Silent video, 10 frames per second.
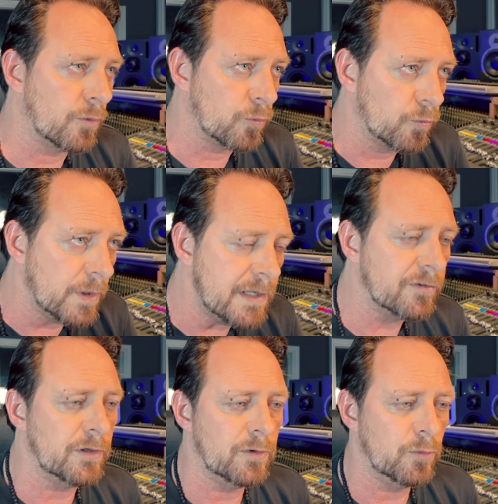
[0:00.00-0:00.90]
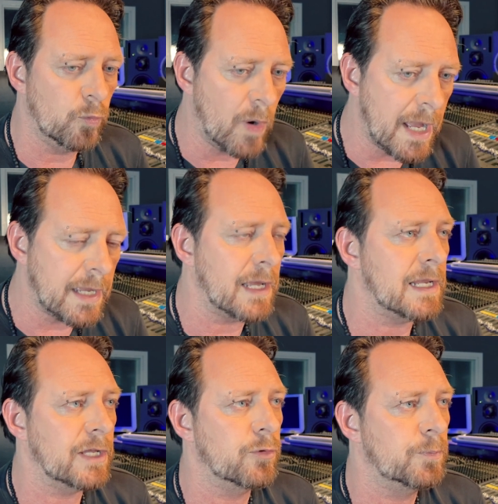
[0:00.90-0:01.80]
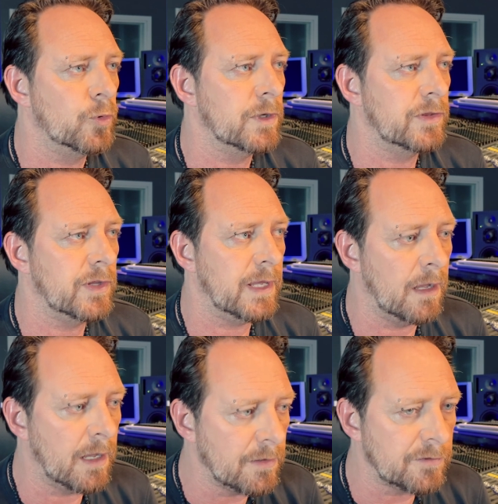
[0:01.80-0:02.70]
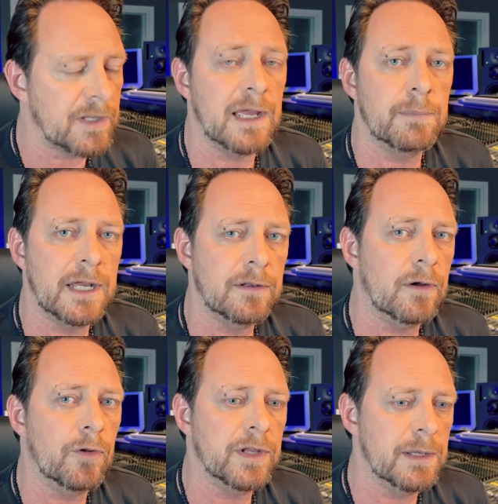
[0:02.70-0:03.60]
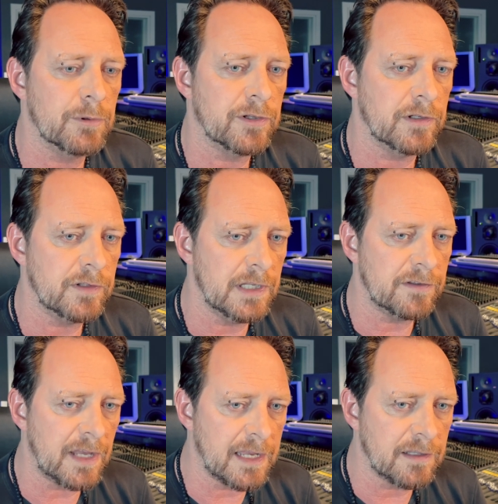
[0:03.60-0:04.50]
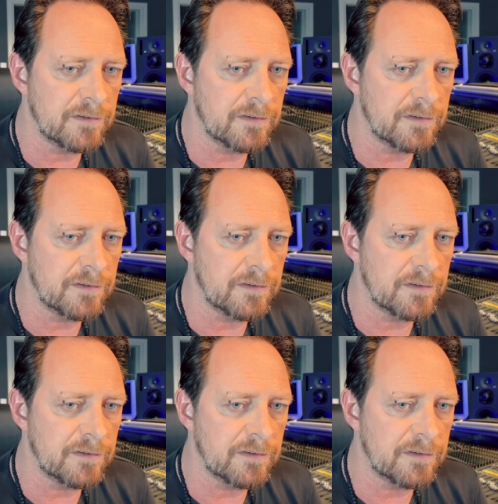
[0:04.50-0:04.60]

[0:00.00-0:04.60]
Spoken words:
Reason why I like to put it on a timeline, all the images, is I can